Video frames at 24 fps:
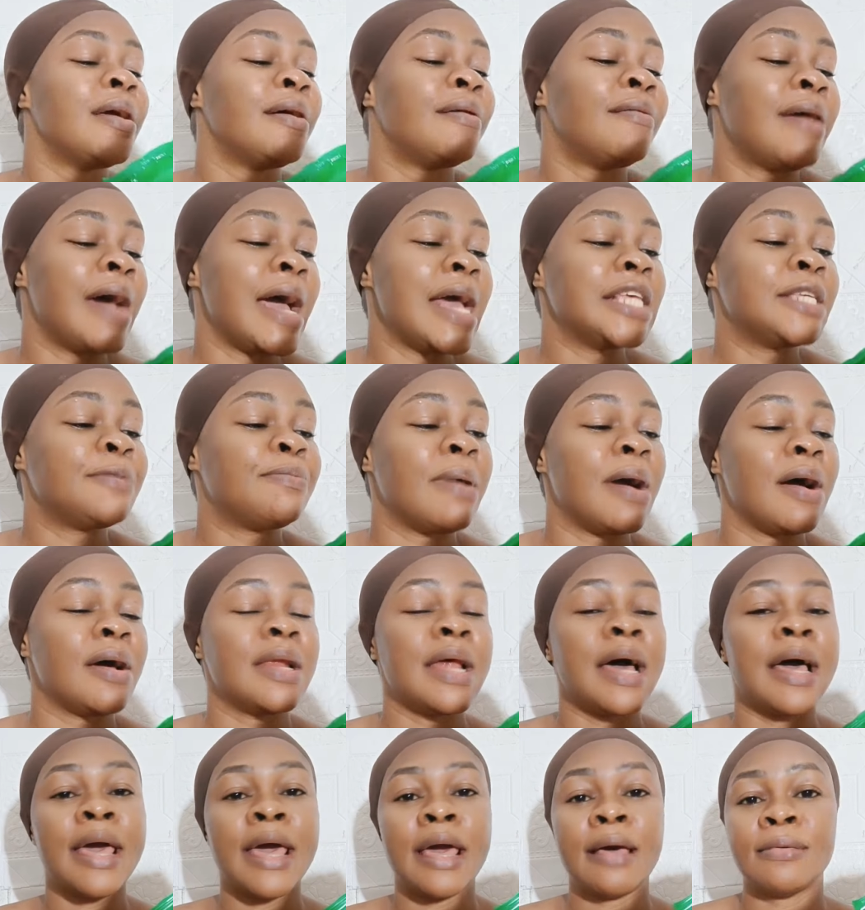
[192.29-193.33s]
rice
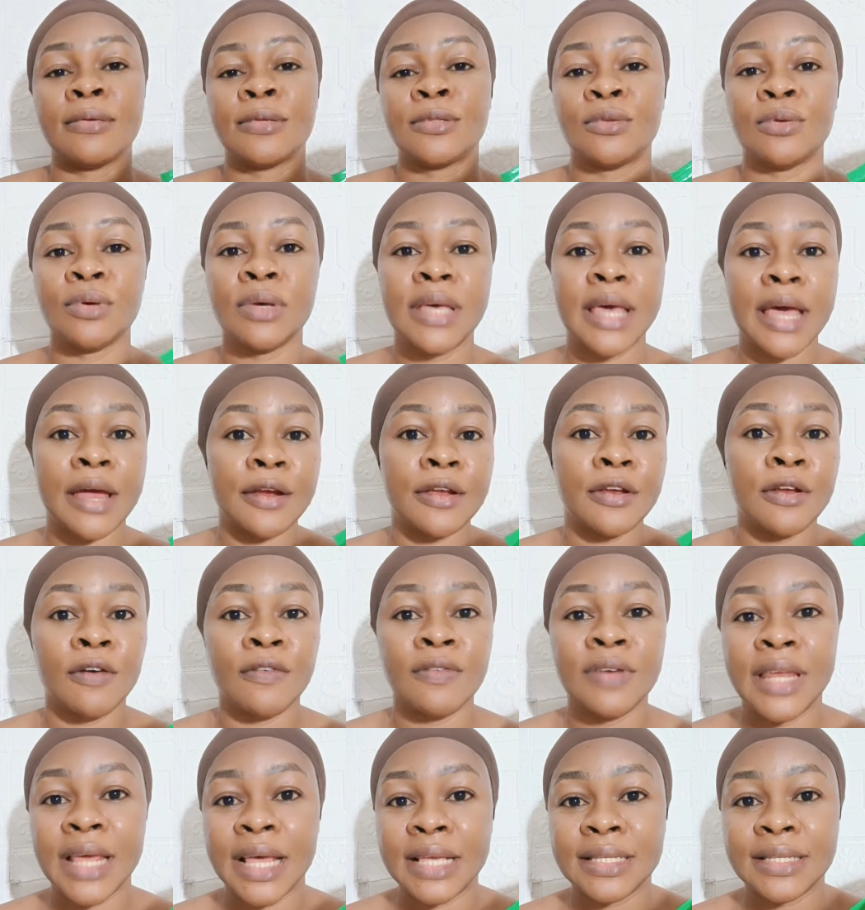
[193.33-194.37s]
powder helps to get rid
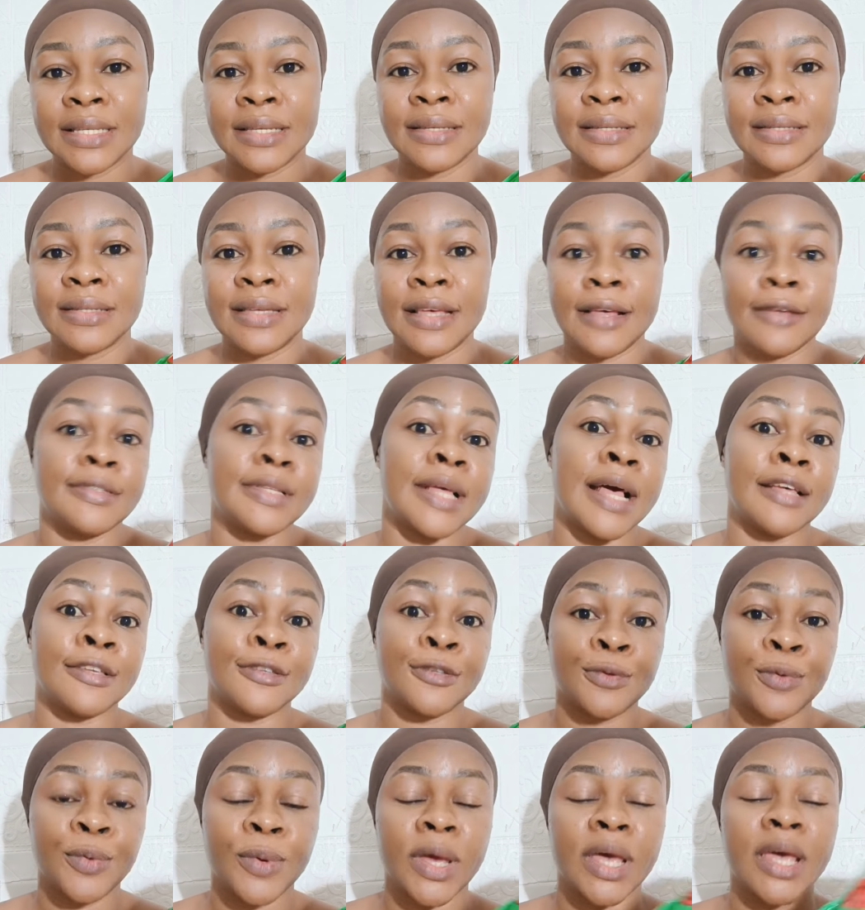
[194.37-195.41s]
of dead skin cells
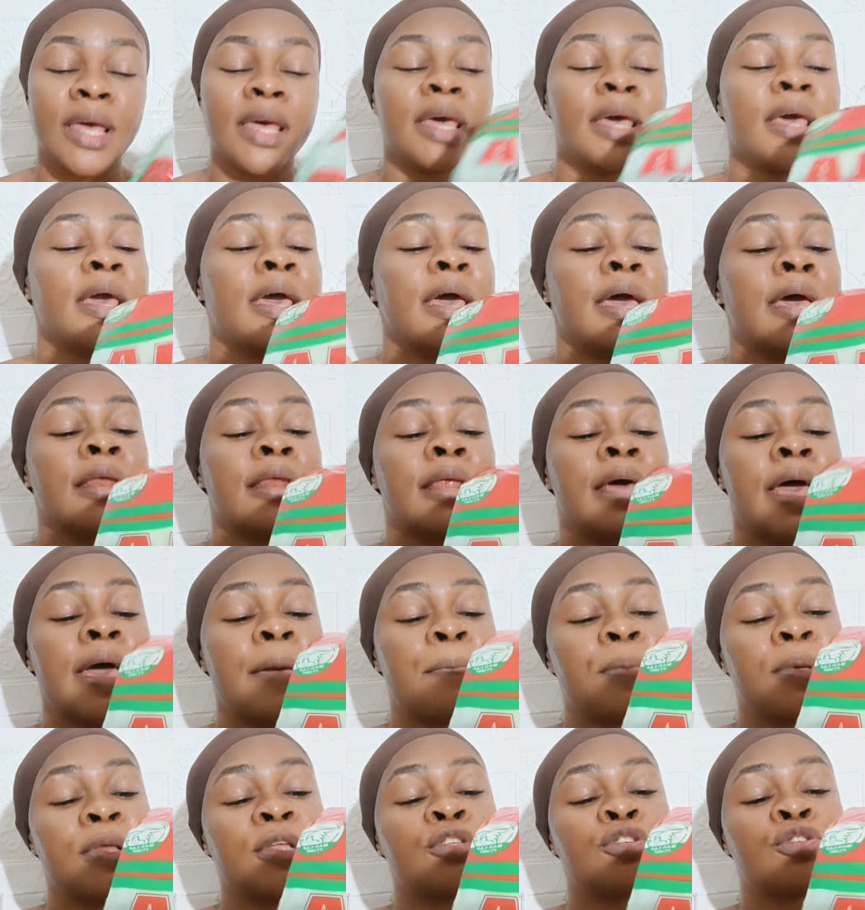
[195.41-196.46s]
as well and
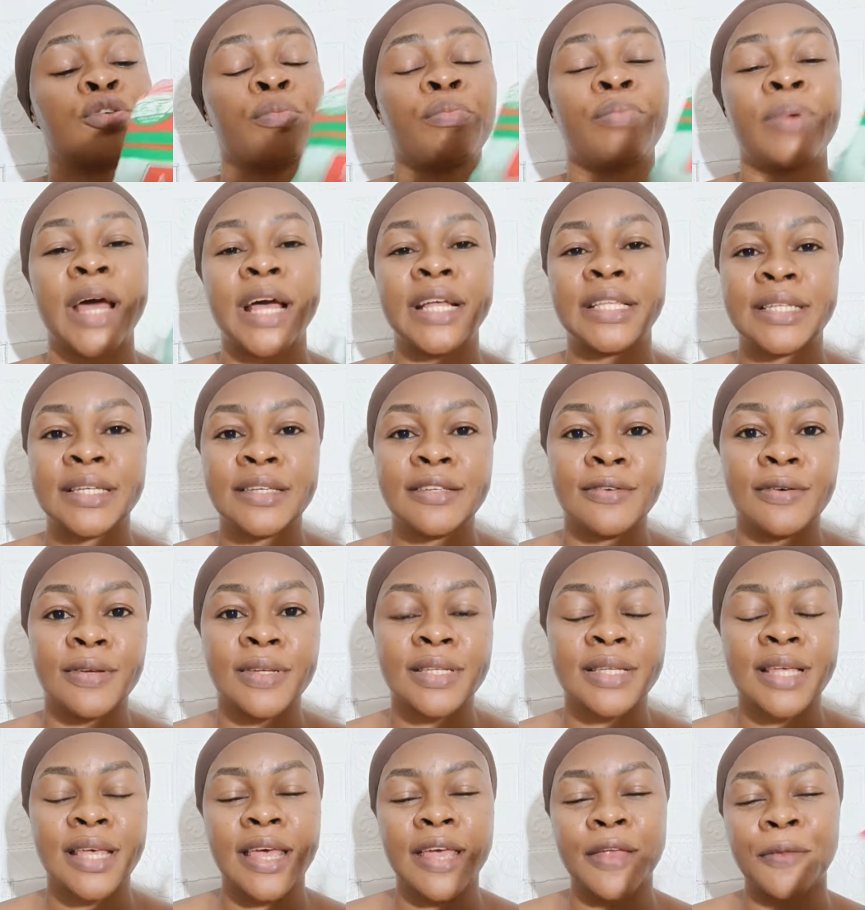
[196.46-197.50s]
helping to brighten your
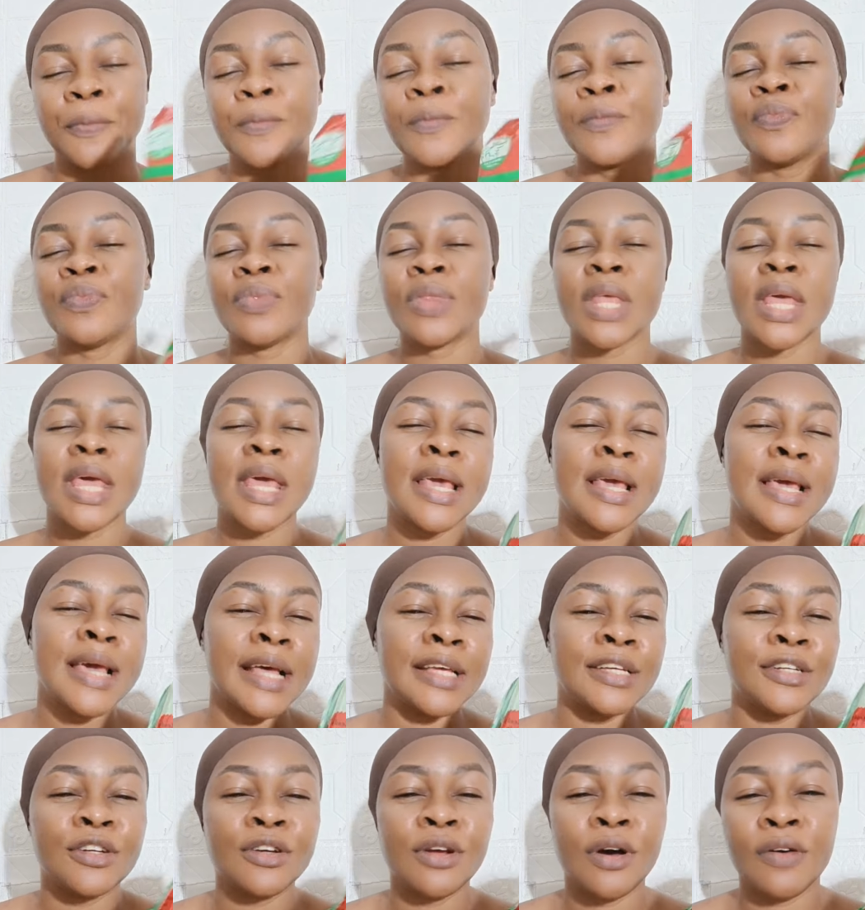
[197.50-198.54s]
skin it
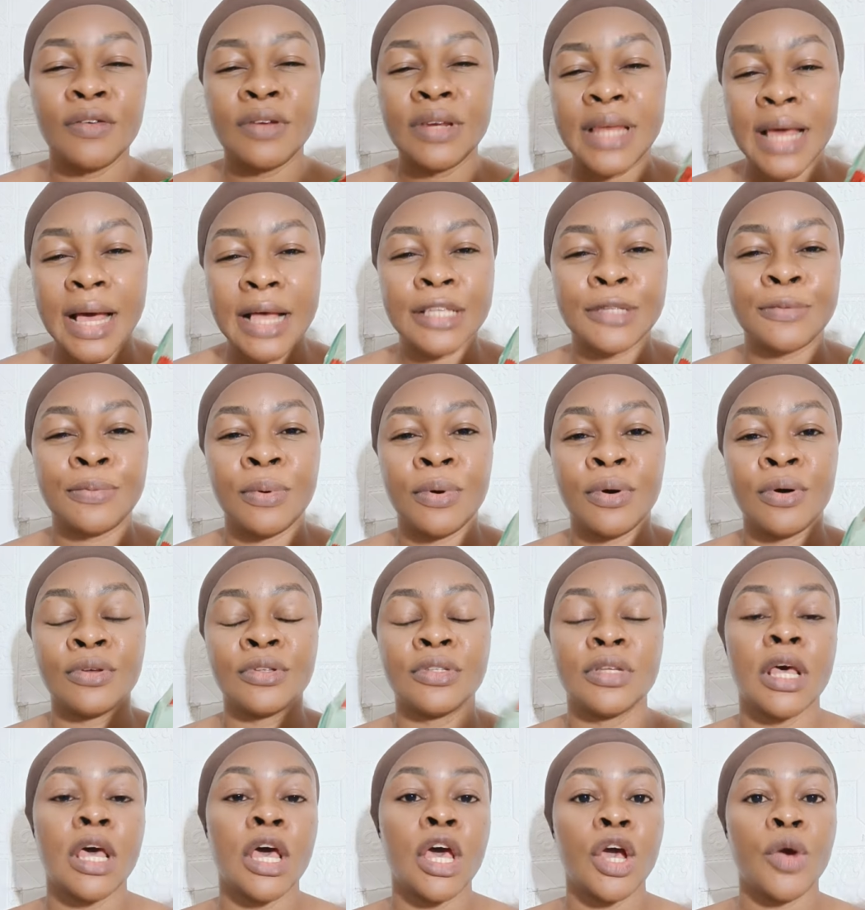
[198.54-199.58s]
gets rid of dark
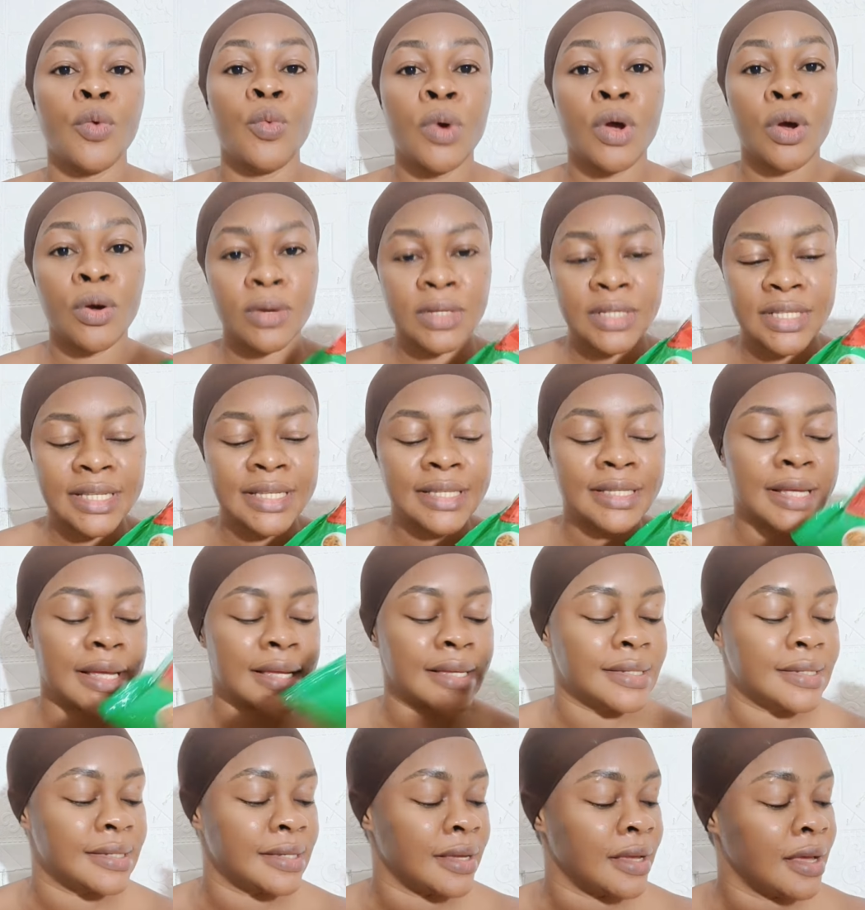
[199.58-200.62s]
spots with
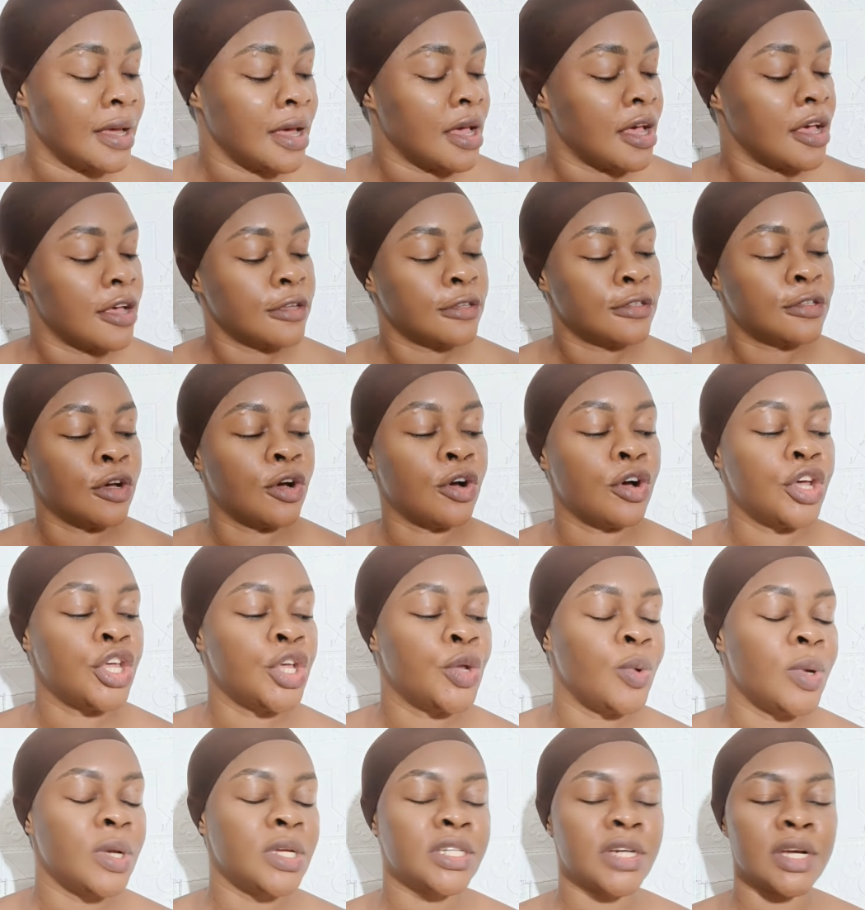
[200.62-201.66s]
consistency so
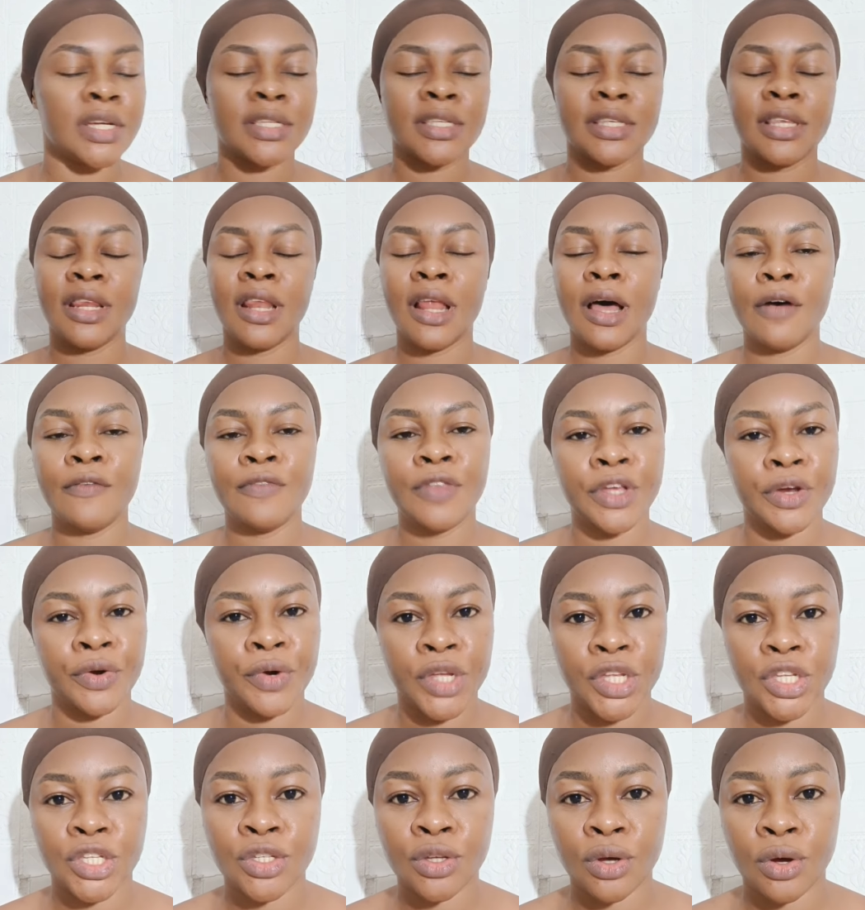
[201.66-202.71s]
you will just love the
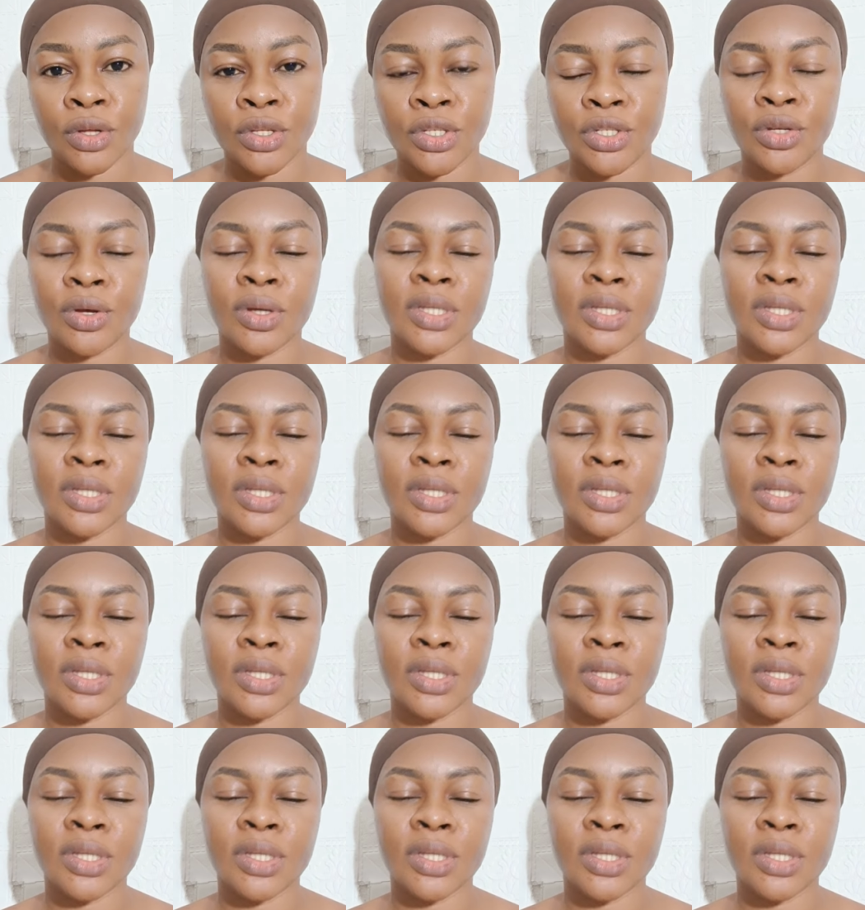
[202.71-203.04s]
results.